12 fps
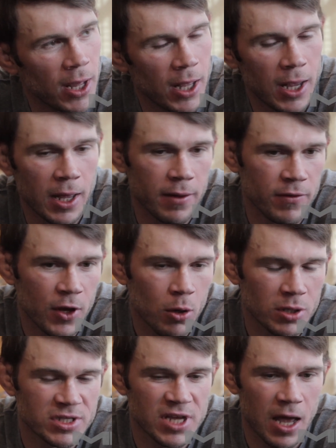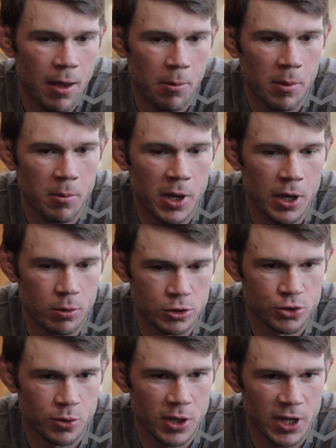And the only time it
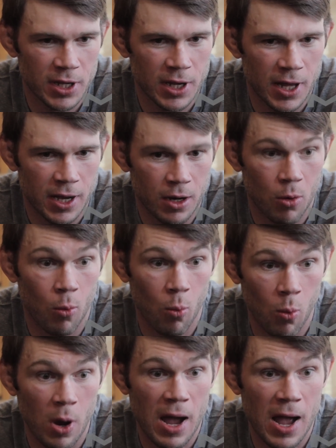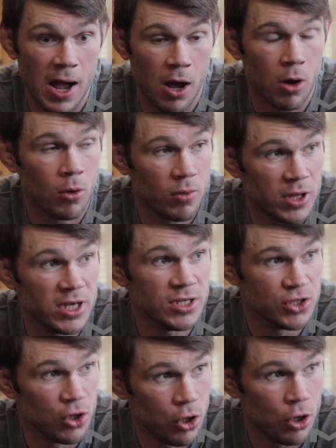was really like, wow,
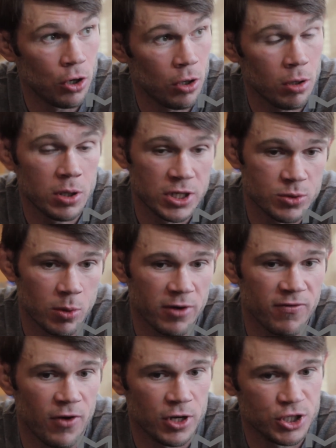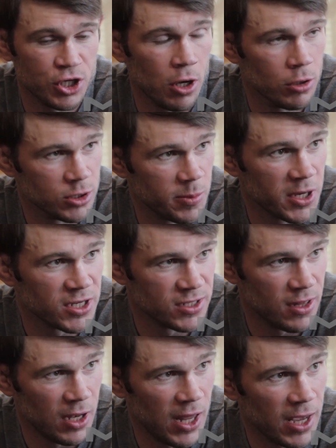he's little is when he fought Jones because
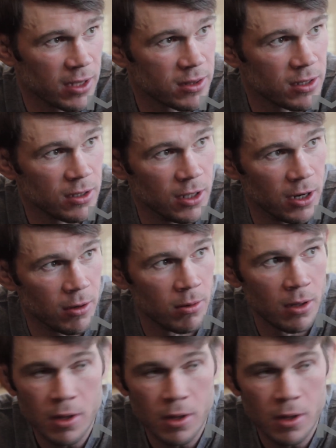of the length, Yeah.